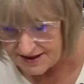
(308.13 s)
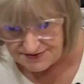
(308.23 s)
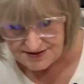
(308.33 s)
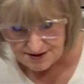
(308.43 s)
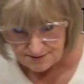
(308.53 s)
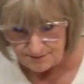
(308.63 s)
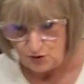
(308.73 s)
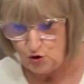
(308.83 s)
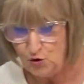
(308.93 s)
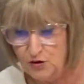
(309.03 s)
let them
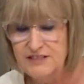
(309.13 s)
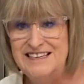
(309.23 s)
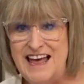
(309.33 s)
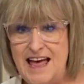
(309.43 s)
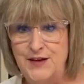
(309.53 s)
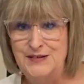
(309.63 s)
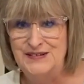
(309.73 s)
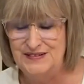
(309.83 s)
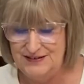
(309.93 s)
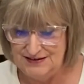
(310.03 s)
cool down.
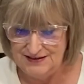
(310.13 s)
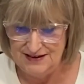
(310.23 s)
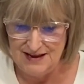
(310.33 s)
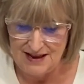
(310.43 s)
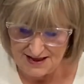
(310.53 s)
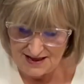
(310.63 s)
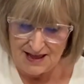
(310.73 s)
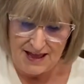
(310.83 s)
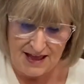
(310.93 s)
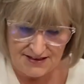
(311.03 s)

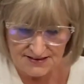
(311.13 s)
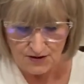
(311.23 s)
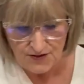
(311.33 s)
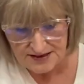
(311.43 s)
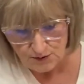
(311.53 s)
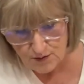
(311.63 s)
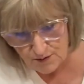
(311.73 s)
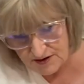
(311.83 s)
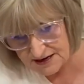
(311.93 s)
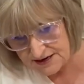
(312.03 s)
And so that's what
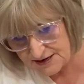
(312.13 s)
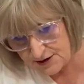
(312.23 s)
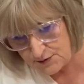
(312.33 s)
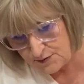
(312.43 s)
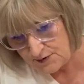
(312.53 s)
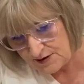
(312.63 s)
we're going to do